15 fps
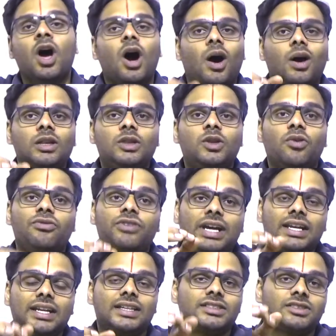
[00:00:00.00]
Although
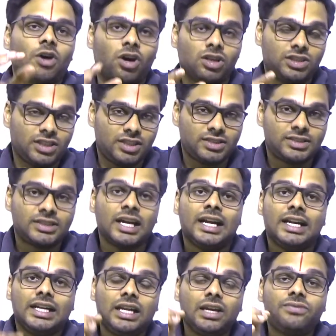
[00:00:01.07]
various authors
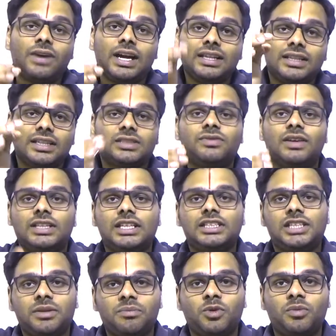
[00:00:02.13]
define the
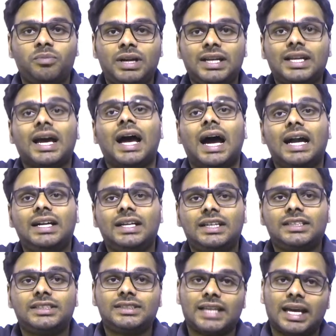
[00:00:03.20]
Swadeshi movement and
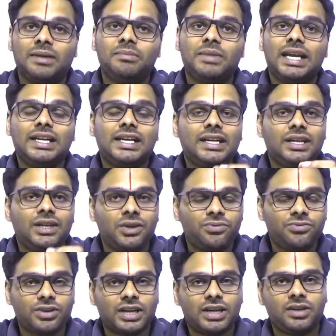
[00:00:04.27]
its timeline in
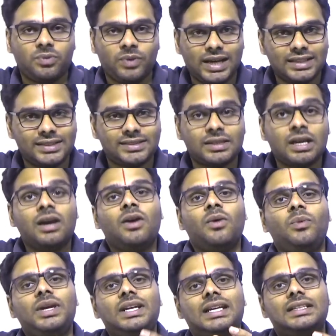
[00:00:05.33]
different ways,
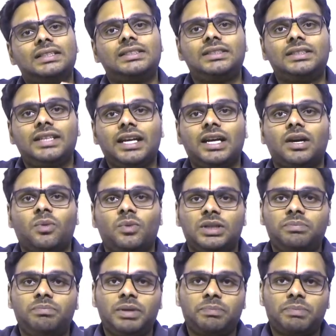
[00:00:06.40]
we can stick
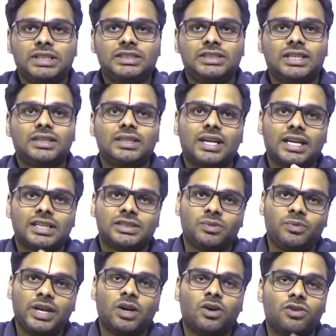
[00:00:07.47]
with Bipin Chandra's
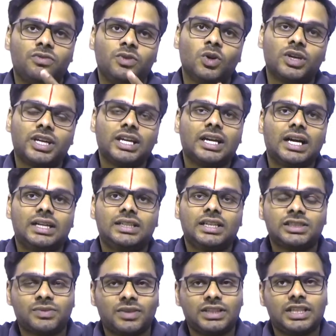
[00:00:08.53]
way of looking at the
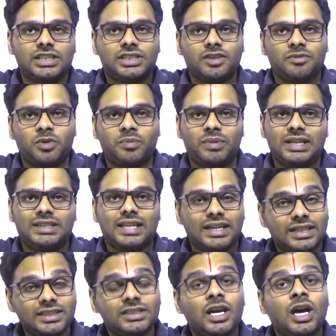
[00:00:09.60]
Swadeshi movement, that
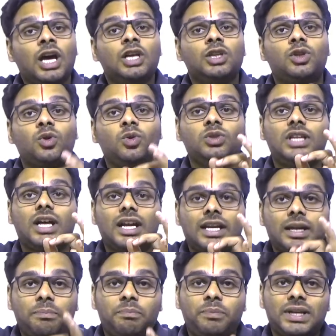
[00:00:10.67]
is, through the
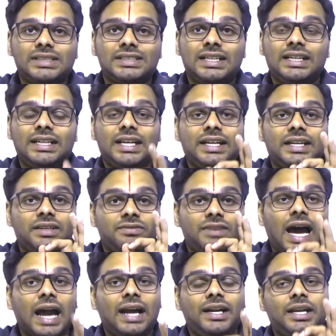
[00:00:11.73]
representative
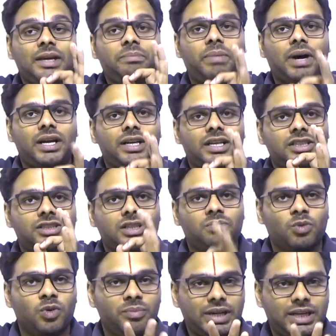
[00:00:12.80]
anti-partition
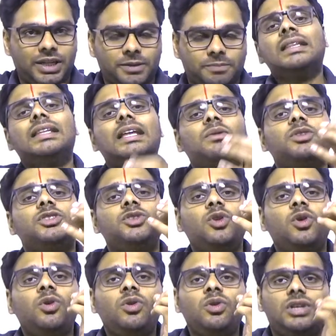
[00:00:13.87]
movement. There was
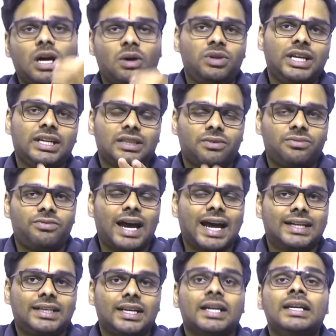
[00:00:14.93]
no doubting the
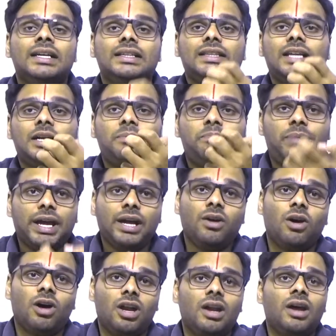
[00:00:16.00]
fact that
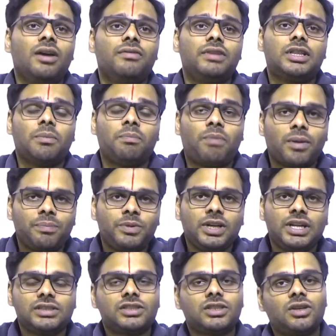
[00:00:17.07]
Bengal, with a
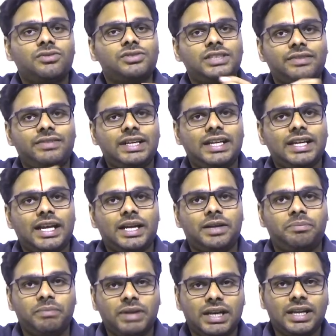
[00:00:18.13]
population of
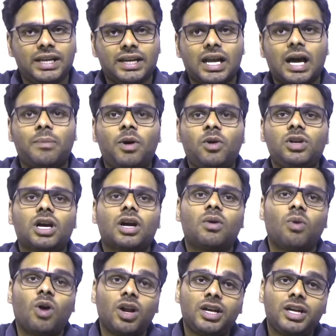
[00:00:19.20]
78 million, about a
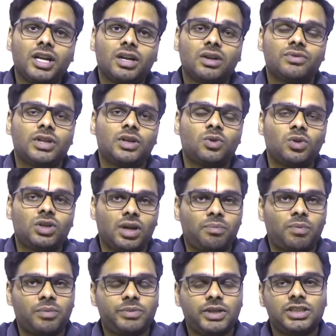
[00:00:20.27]
quarter of the total
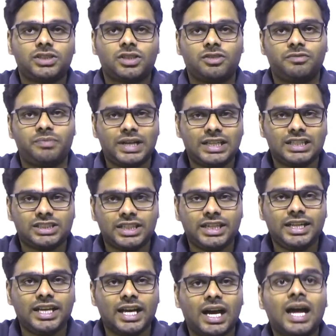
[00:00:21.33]
population of British
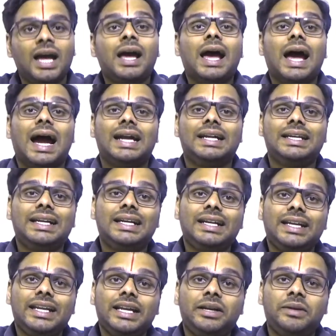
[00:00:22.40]
India, had
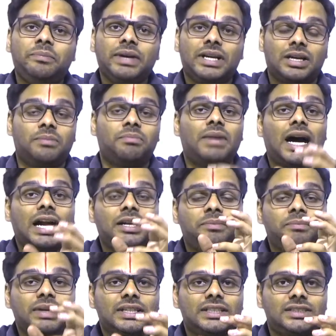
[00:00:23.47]
indeed become
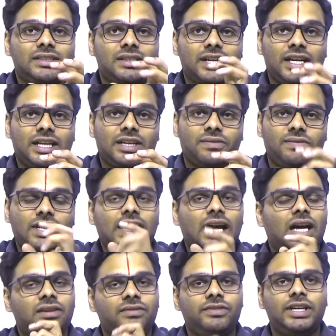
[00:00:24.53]
administratively
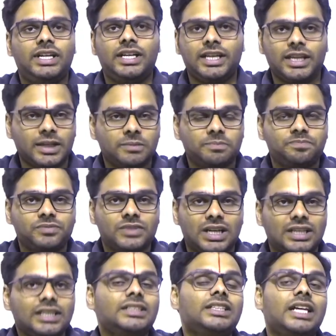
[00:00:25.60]
unwieldy. That
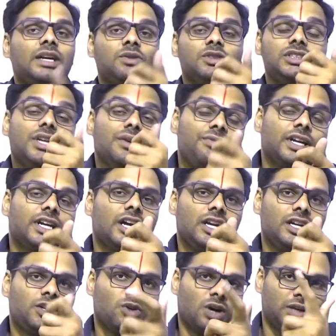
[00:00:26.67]
is, it was
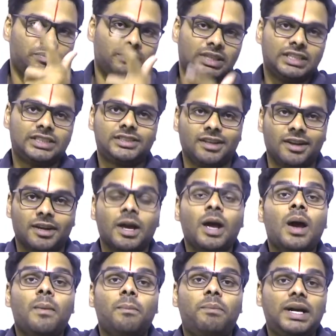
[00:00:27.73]
difficult to administer,
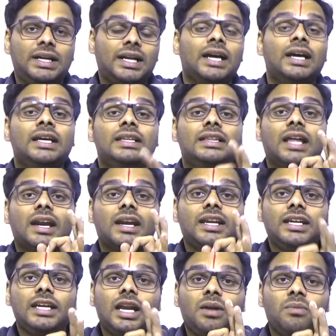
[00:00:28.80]
but the
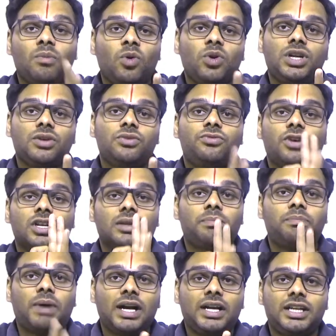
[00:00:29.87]
real motive for the
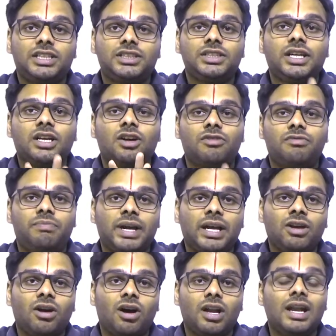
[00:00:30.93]
partitioning of
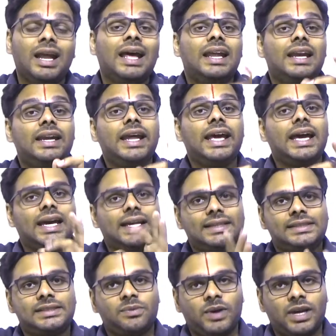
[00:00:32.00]
Bengal lay
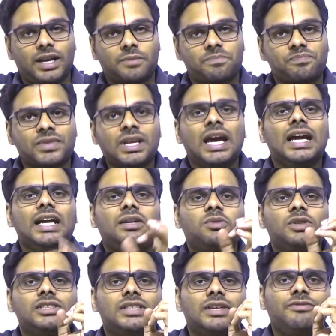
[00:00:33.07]
elsewhere. It
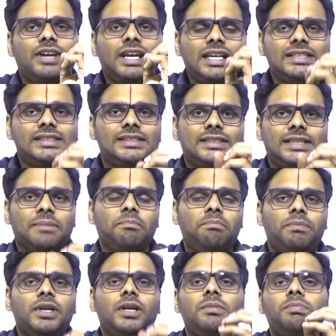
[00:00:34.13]
was a very
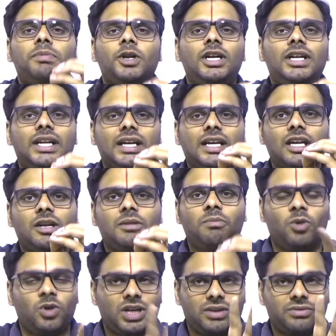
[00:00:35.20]
simple political
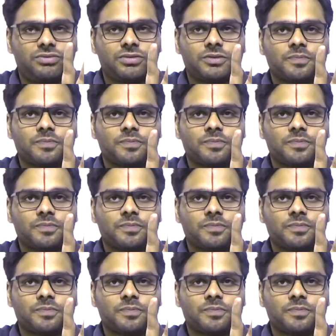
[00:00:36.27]
motive.